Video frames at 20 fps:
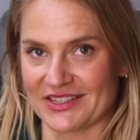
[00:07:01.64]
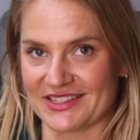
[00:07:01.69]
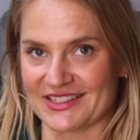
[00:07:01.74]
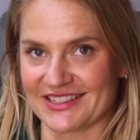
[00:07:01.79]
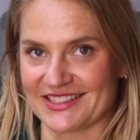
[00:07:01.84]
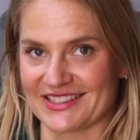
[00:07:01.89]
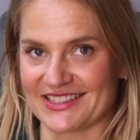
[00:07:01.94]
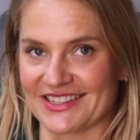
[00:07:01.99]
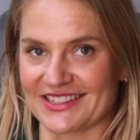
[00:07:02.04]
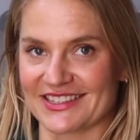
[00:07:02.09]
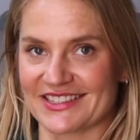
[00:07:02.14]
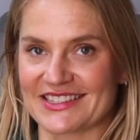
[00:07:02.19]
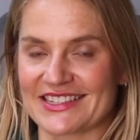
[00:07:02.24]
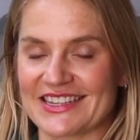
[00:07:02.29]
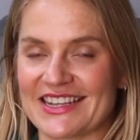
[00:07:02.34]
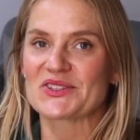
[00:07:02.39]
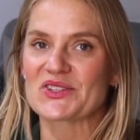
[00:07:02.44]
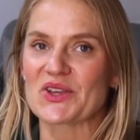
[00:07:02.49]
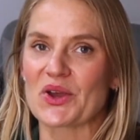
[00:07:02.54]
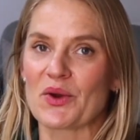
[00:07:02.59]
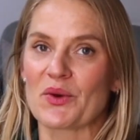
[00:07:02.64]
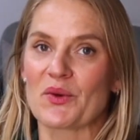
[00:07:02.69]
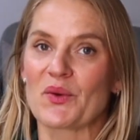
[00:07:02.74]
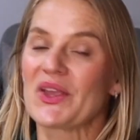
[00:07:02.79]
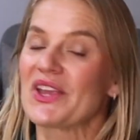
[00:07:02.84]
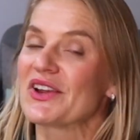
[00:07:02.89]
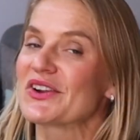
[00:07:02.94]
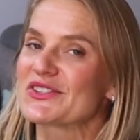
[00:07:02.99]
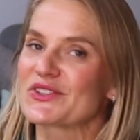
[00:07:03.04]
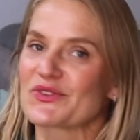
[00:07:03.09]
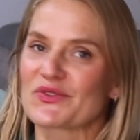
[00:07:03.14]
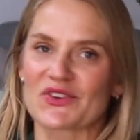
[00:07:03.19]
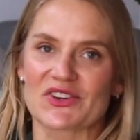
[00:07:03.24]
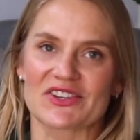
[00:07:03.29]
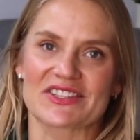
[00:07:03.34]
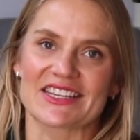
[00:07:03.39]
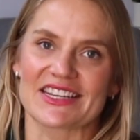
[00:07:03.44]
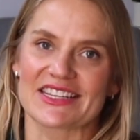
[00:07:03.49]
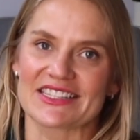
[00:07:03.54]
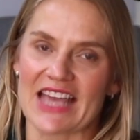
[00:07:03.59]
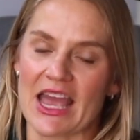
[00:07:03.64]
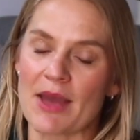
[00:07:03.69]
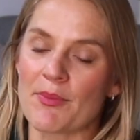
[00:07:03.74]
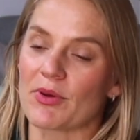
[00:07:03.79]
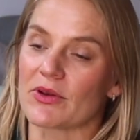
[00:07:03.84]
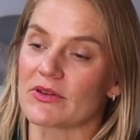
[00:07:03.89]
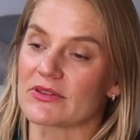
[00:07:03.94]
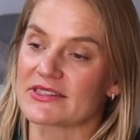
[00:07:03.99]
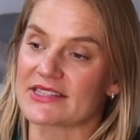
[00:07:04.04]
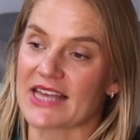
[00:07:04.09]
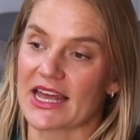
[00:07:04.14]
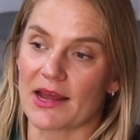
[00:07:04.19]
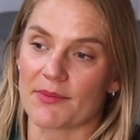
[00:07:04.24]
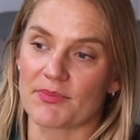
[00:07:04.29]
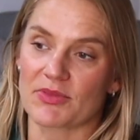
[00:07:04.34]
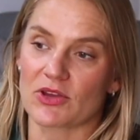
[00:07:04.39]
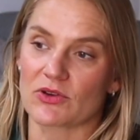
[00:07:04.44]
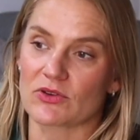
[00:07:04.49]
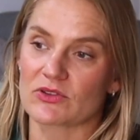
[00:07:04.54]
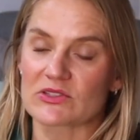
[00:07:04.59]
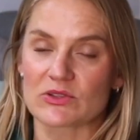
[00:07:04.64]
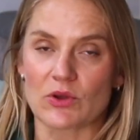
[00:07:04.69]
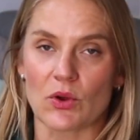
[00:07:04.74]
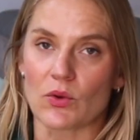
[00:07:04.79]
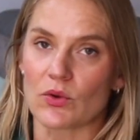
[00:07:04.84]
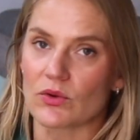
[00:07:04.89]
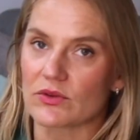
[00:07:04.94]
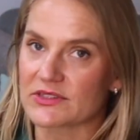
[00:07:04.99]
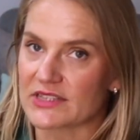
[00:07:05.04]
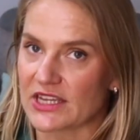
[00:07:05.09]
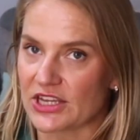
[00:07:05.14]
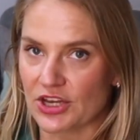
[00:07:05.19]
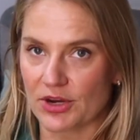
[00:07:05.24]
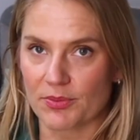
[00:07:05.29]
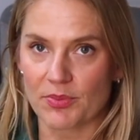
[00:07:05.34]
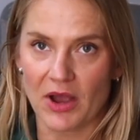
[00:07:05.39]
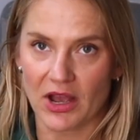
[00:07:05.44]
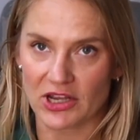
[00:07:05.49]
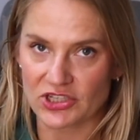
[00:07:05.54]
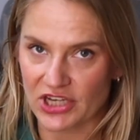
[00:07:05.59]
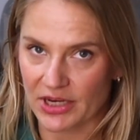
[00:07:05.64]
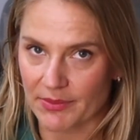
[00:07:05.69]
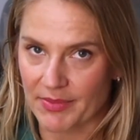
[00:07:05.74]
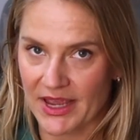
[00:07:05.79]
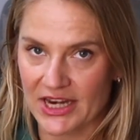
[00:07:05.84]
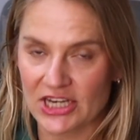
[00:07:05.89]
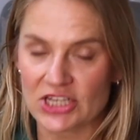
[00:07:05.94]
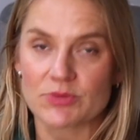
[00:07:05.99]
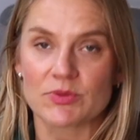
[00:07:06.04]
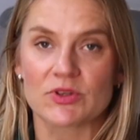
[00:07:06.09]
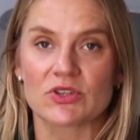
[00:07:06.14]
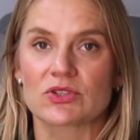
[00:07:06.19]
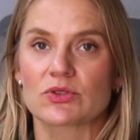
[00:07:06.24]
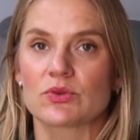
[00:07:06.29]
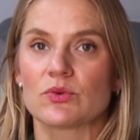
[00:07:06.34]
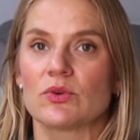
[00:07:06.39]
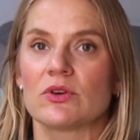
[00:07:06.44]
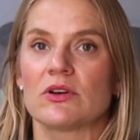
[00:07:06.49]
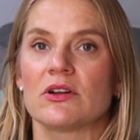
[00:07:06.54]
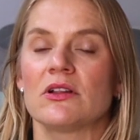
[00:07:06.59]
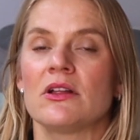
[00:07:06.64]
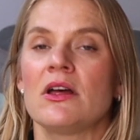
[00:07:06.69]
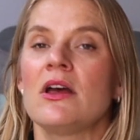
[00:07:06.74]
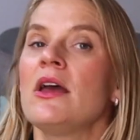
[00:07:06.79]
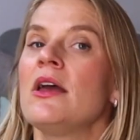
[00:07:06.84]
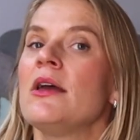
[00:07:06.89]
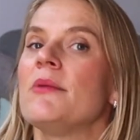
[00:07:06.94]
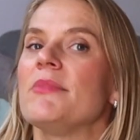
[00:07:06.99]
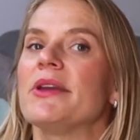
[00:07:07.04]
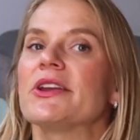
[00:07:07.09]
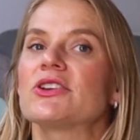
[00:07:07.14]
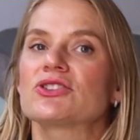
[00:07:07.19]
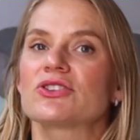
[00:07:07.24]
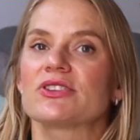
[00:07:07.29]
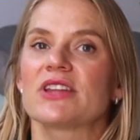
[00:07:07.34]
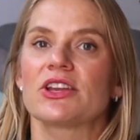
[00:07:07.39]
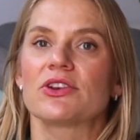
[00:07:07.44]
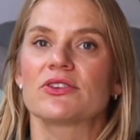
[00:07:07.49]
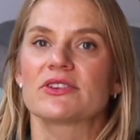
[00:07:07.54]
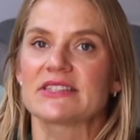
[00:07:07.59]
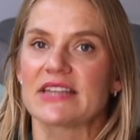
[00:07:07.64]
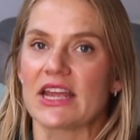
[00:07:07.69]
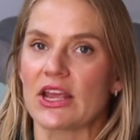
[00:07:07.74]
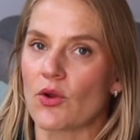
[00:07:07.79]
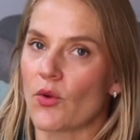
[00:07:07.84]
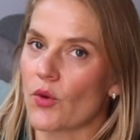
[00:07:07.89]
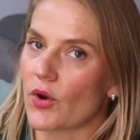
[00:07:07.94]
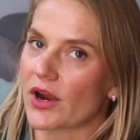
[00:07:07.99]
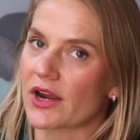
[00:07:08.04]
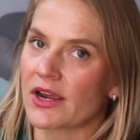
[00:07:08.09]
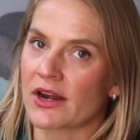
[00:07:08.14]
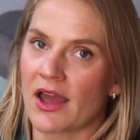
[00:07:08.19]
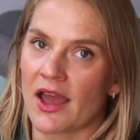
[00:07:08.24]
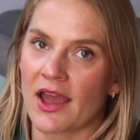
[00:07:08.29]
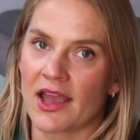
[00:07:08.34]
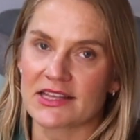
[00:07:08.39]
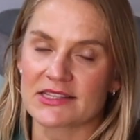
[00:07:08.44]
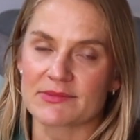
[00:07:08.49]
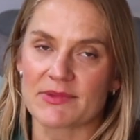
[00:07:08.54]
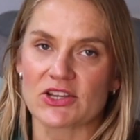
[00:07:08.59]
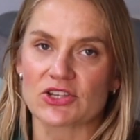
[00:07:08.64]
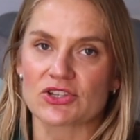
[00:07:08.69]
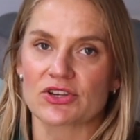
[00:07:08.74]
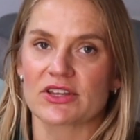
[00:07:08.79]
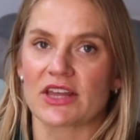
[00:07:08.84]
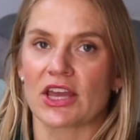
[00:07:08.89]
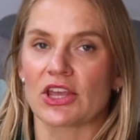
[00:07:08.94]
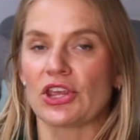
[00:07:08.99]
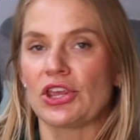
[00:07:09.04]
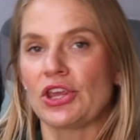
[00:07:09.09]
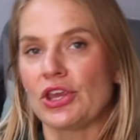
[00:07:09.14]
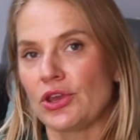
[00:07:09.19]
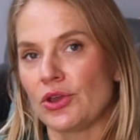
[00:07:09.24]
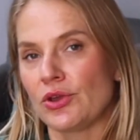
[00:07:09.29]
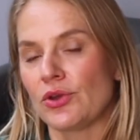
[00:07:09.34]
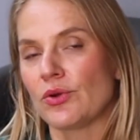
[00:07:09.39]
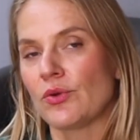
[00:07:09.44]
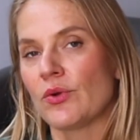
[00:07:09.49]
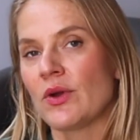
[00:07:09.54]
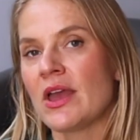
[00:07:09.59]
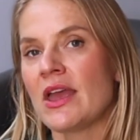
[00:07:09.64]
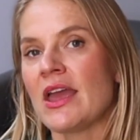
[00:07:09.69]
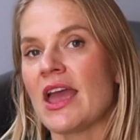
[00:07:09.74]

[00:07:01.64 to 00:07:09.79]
assistant. So here's a first example. Set up those goals in your project management tool. Make sure that you're staying organized. Make sure that you,